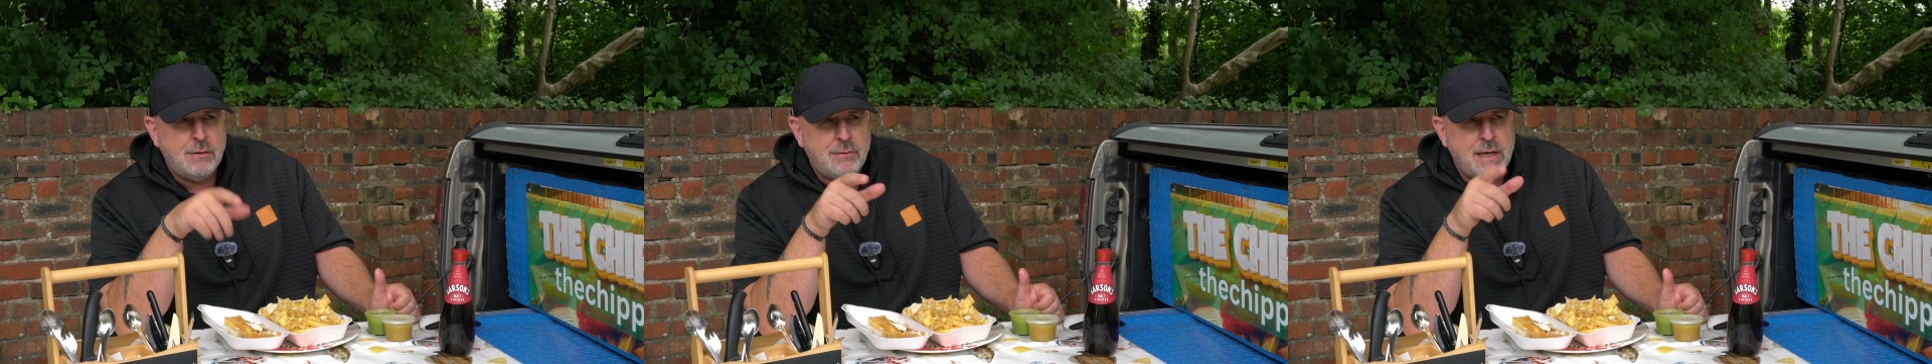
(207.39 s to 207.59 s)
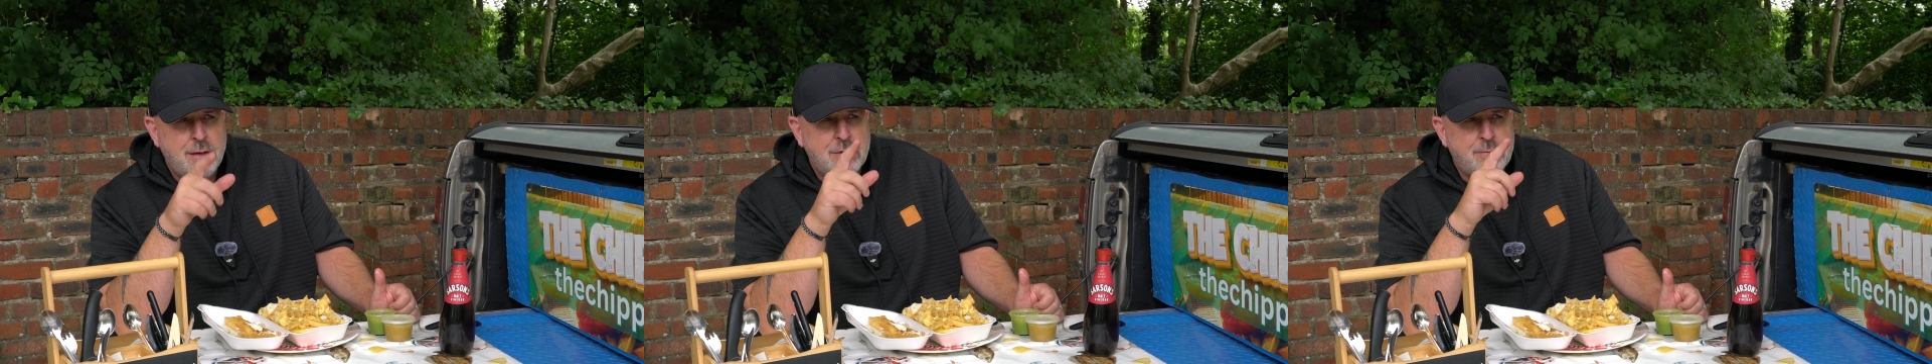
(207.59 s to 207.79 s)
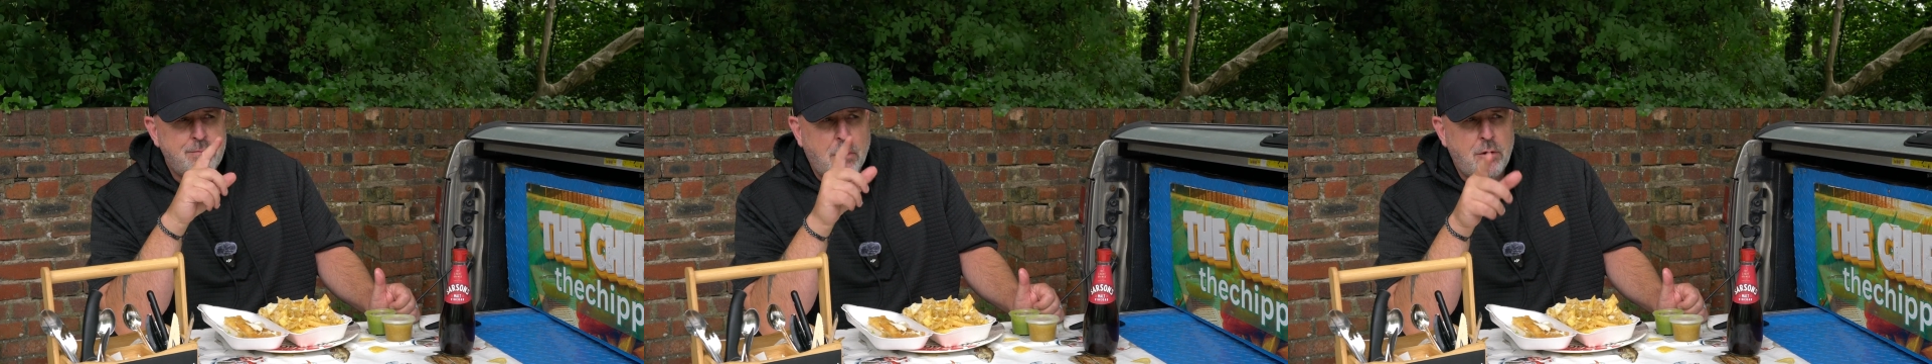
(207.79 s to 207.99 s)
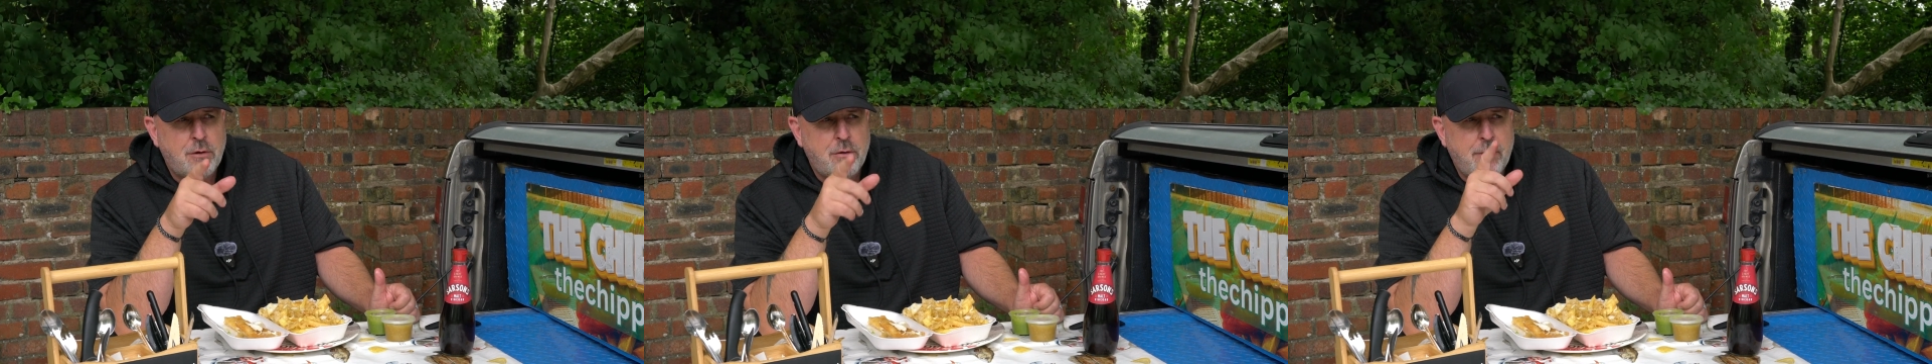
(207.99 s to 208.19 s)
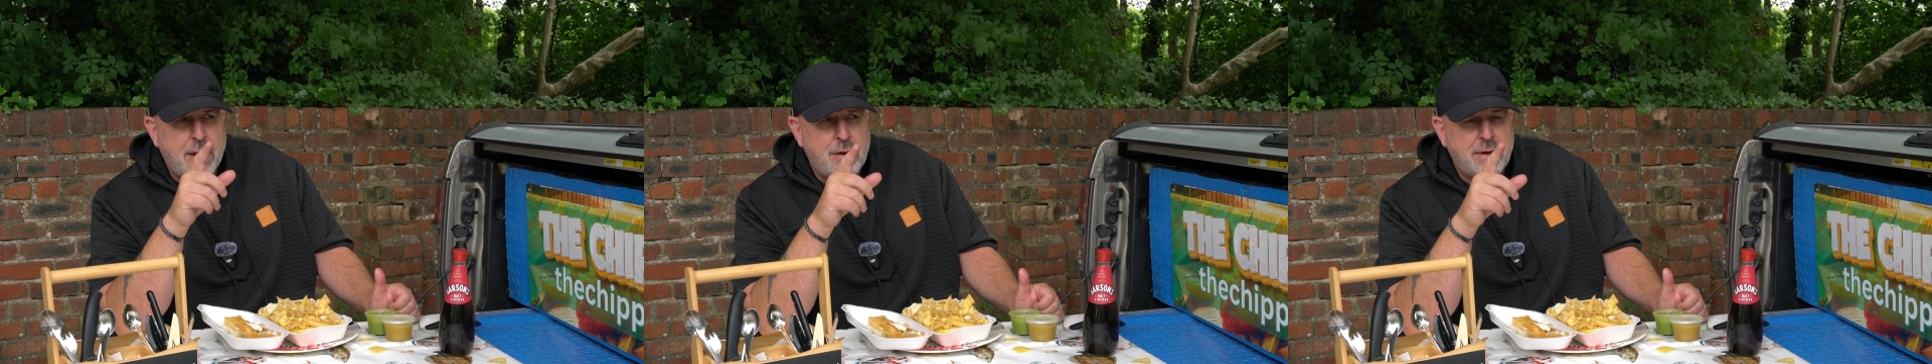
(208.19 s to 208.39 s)
was born
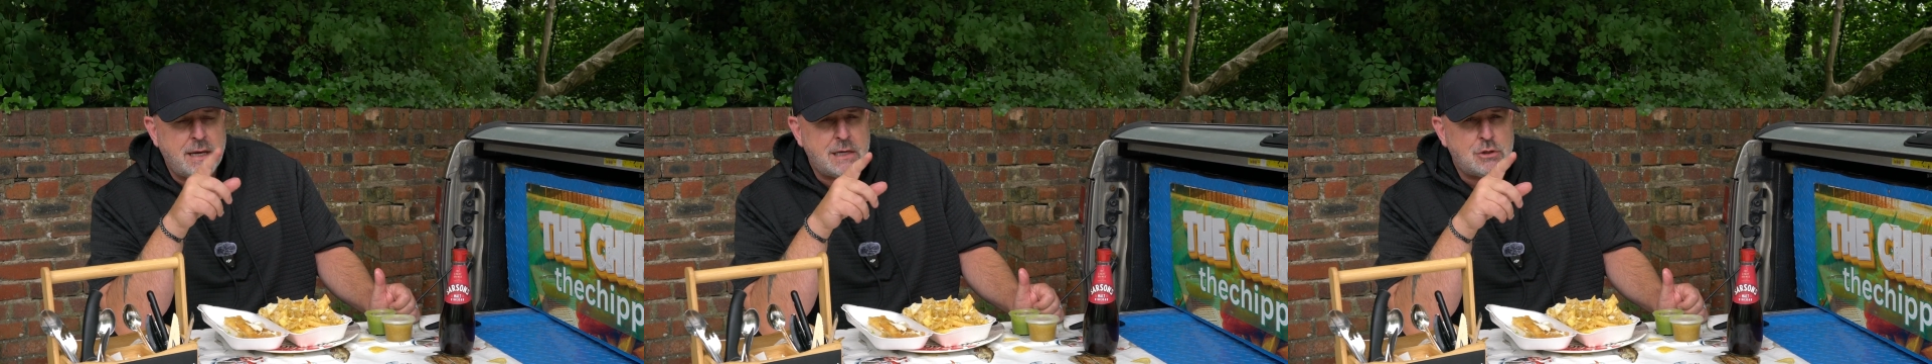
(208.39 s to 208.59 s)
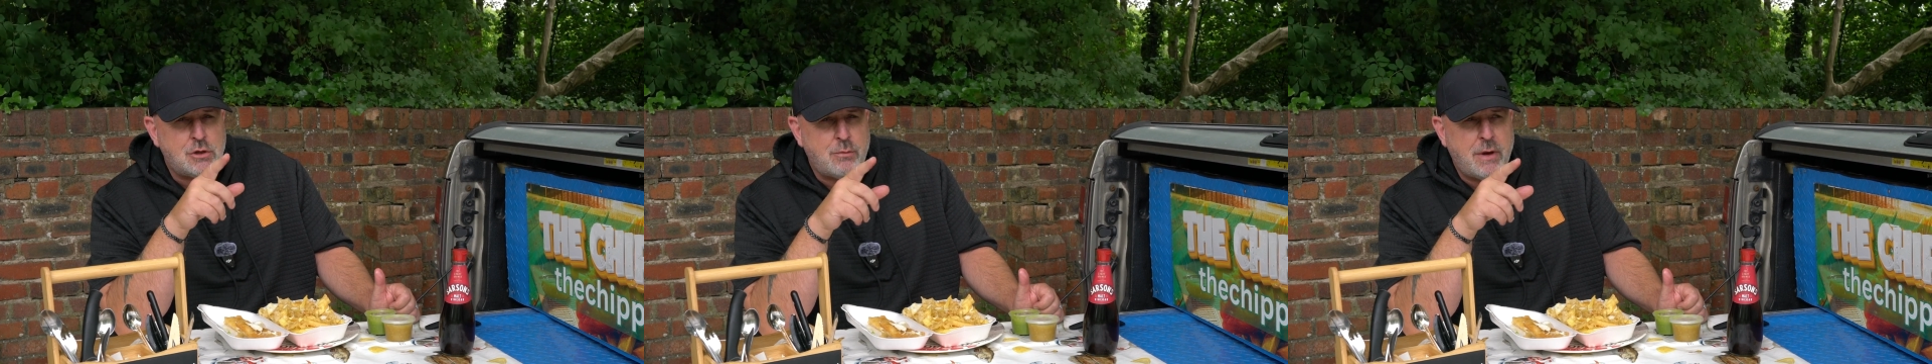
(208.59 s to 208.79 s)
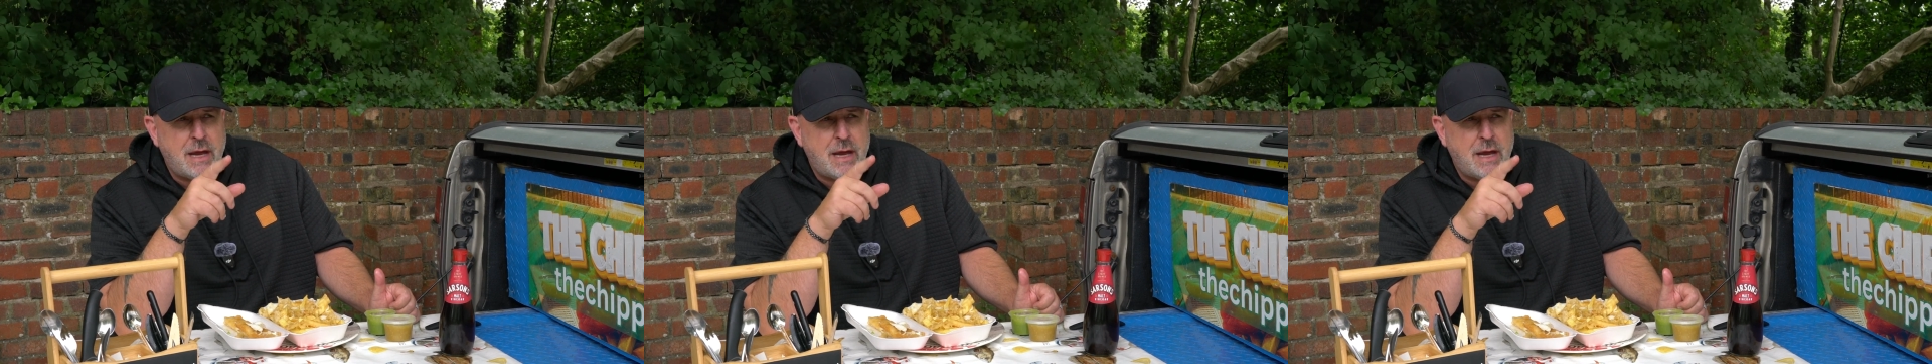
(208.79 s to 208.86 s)
around here somewhere, I